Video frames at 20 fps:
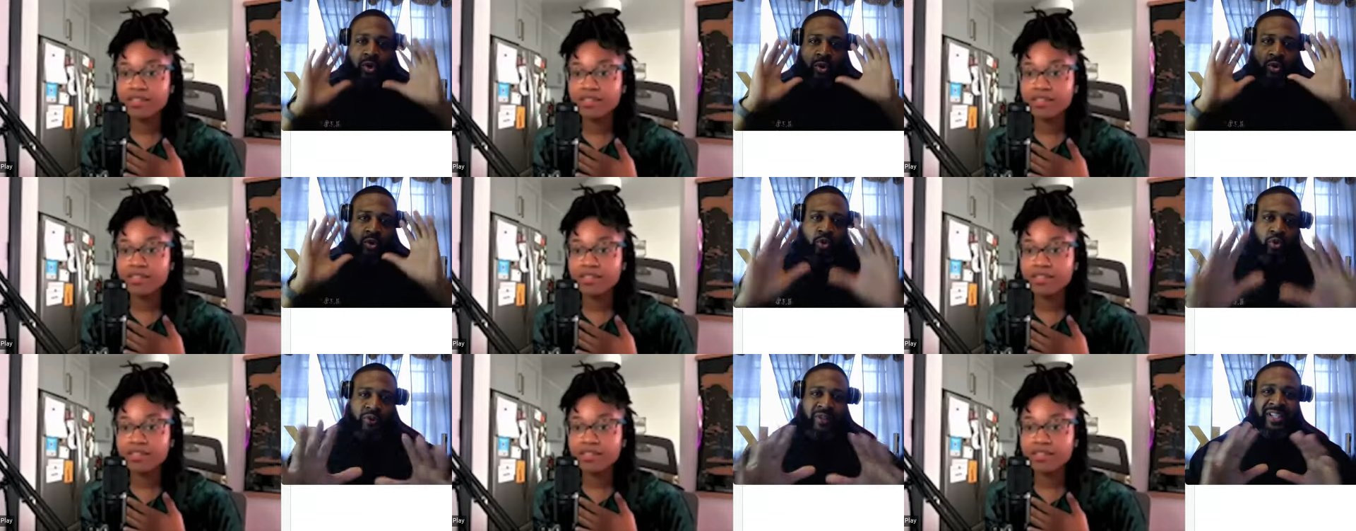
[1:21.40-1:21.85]
Speaker 1: know
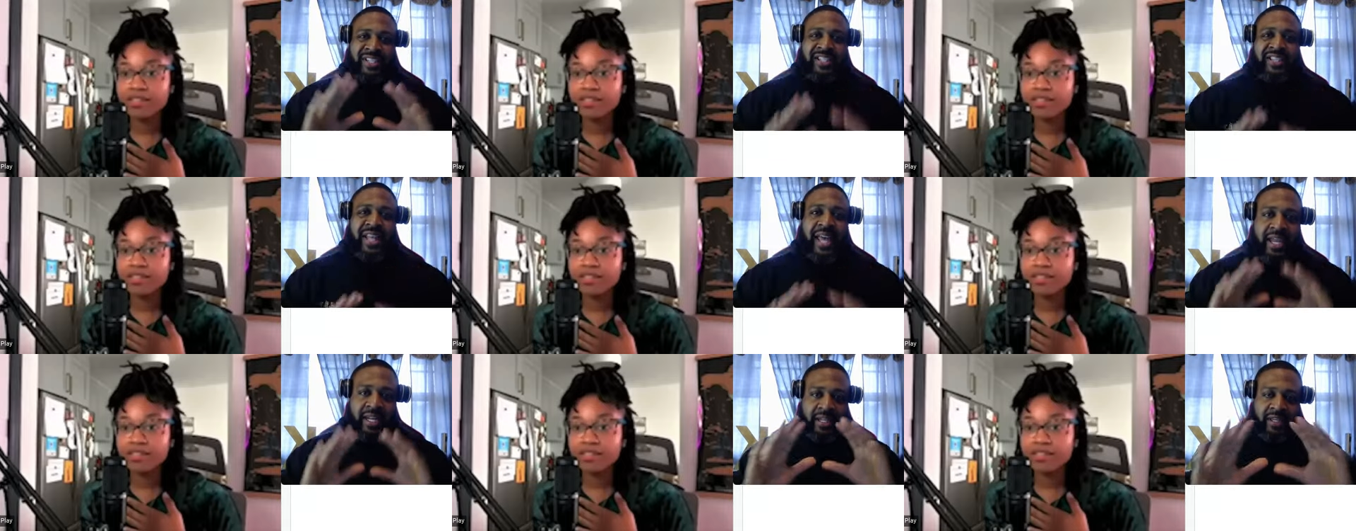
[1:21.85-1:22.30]
who this
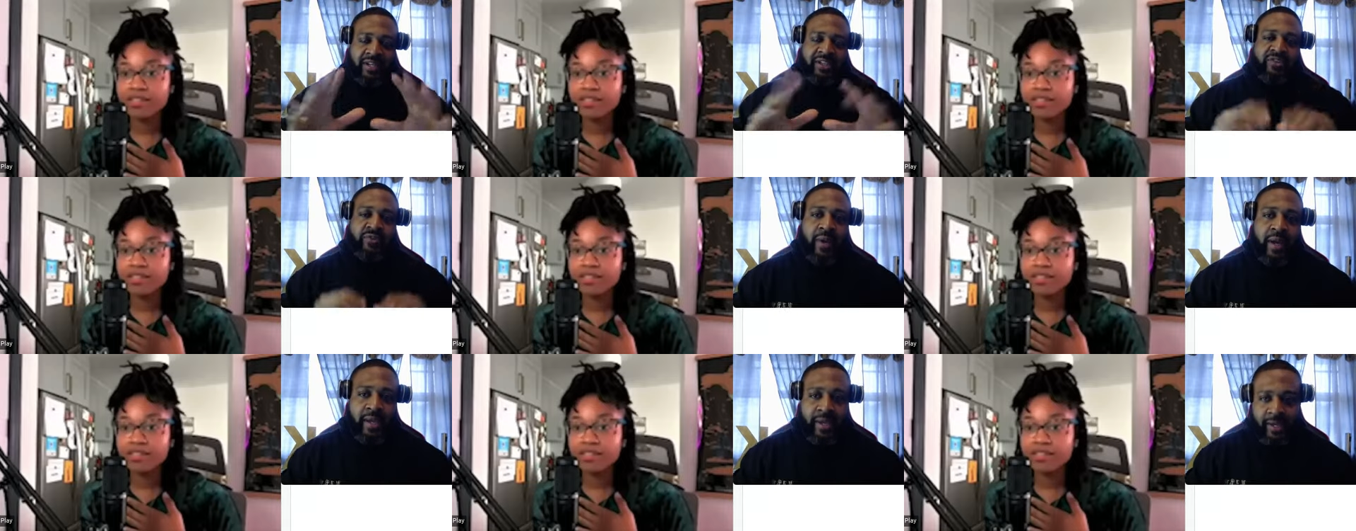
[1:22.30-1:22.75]
lady is
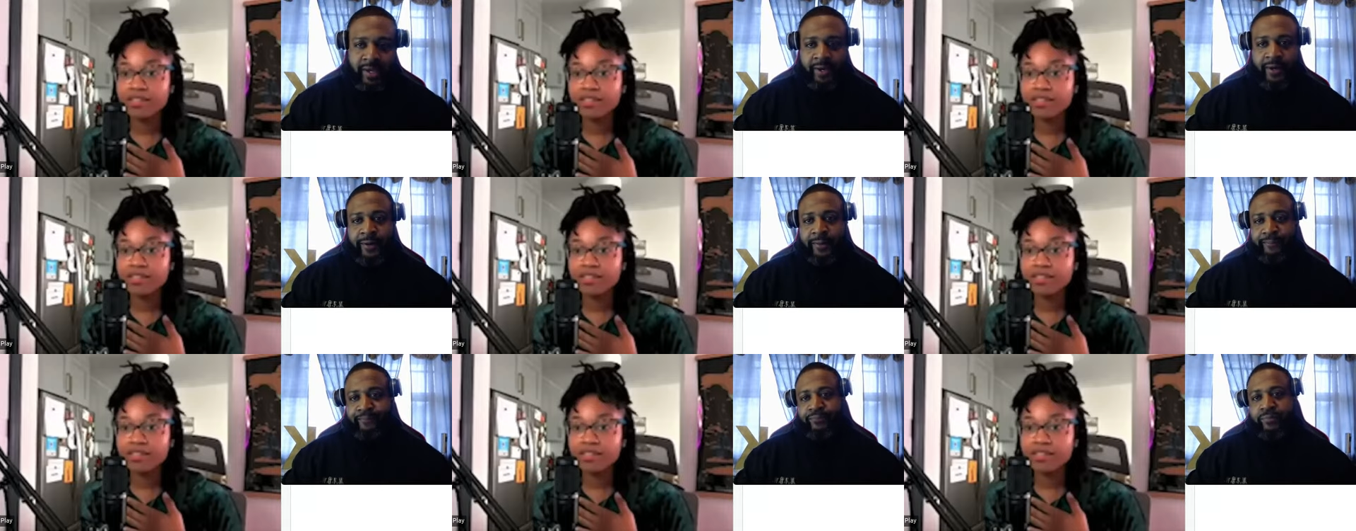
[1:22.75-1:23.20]
right
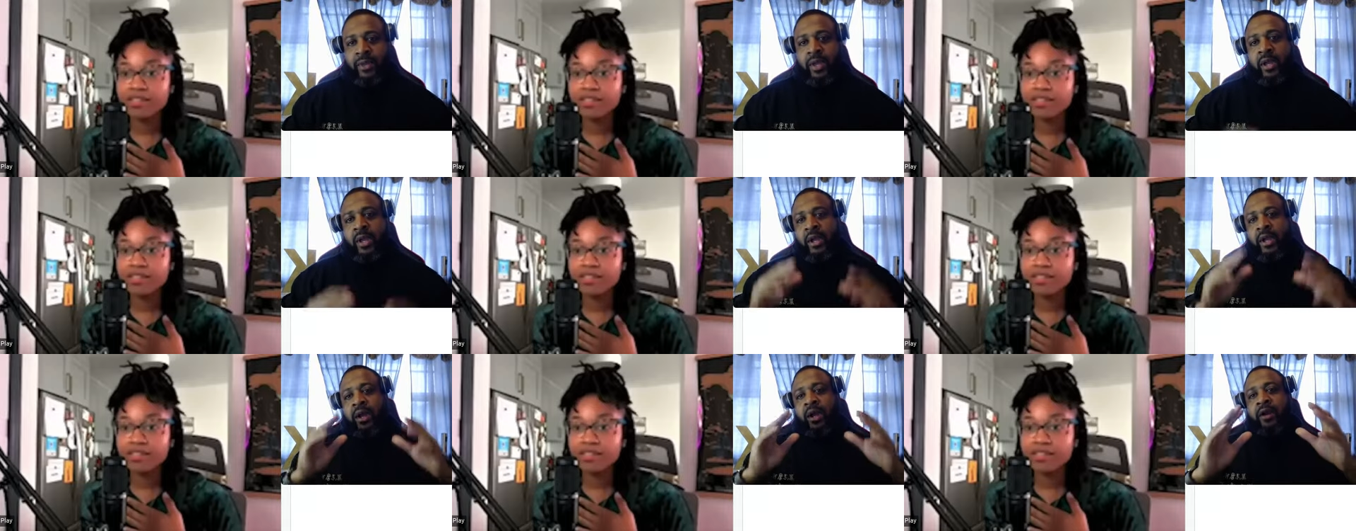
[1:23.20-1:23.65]
here,
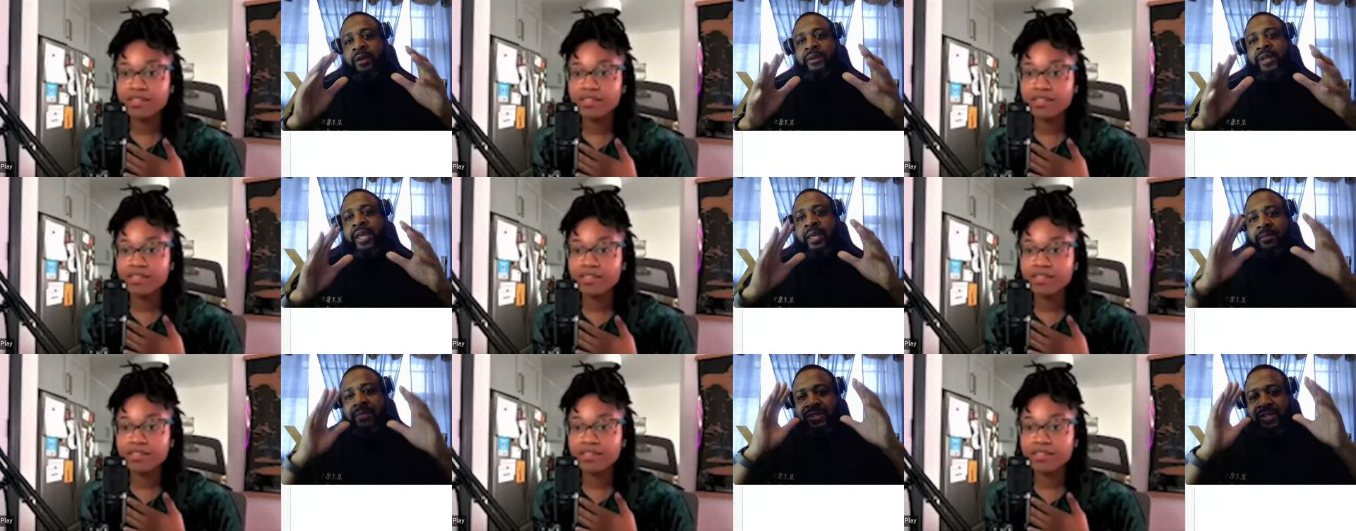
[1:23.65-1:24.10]
her
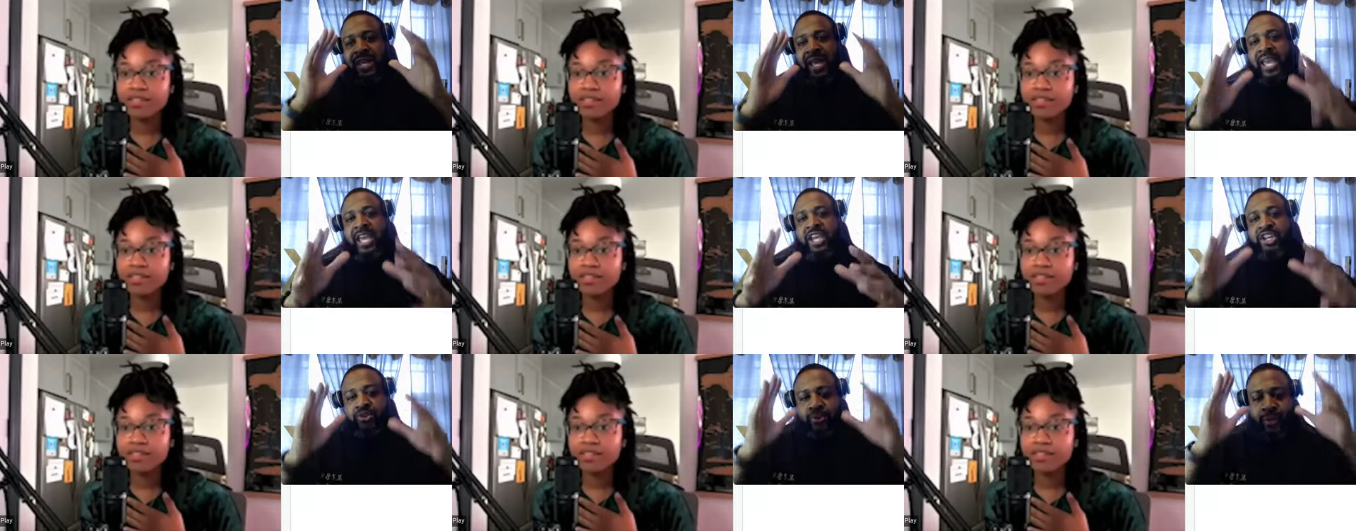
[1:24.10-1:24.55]
name is
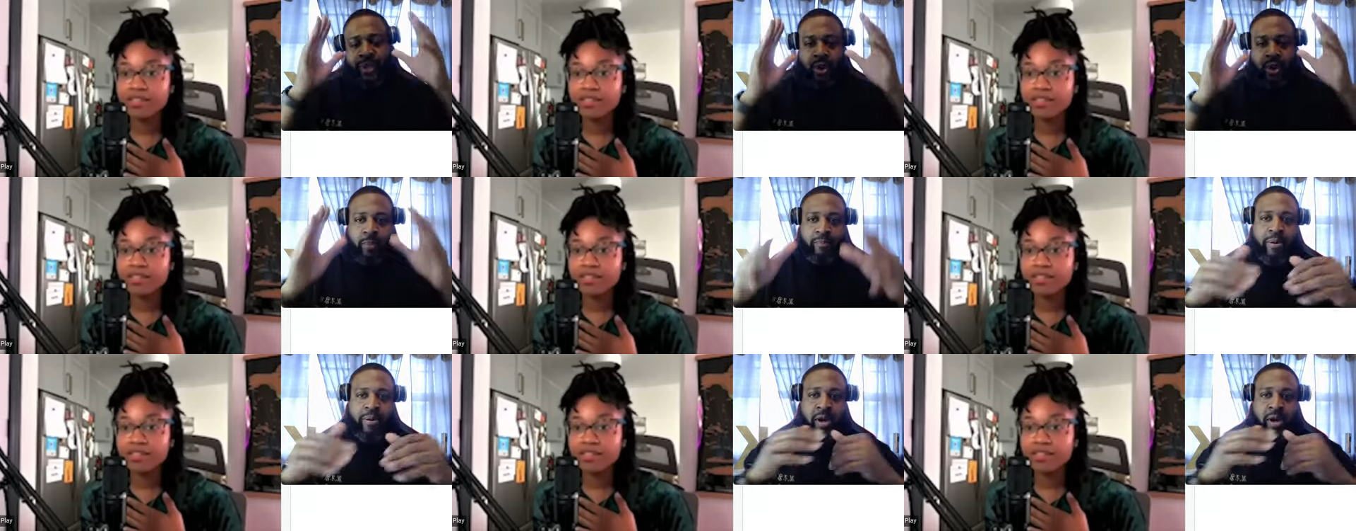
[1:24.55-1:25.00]

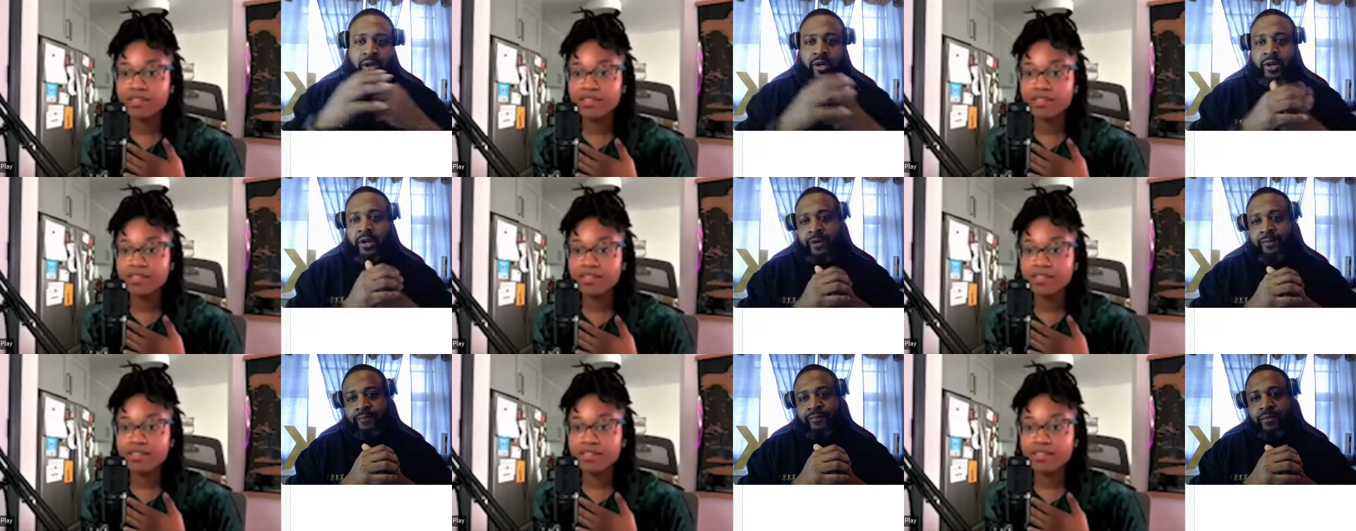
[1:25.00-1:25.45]
Adriel
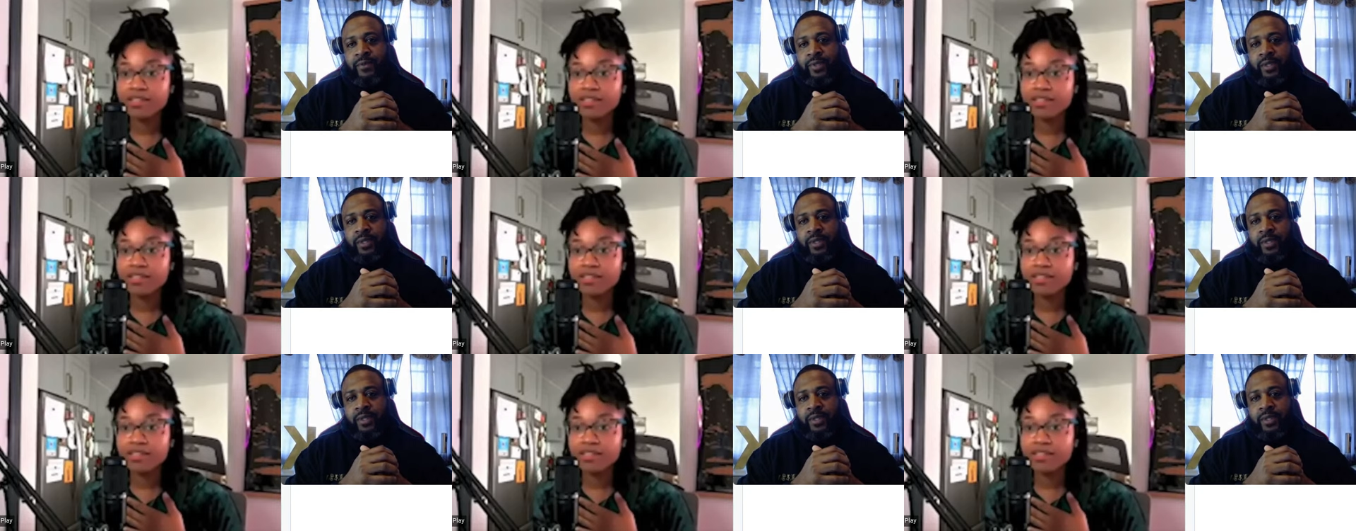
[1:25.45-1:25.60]
Parker.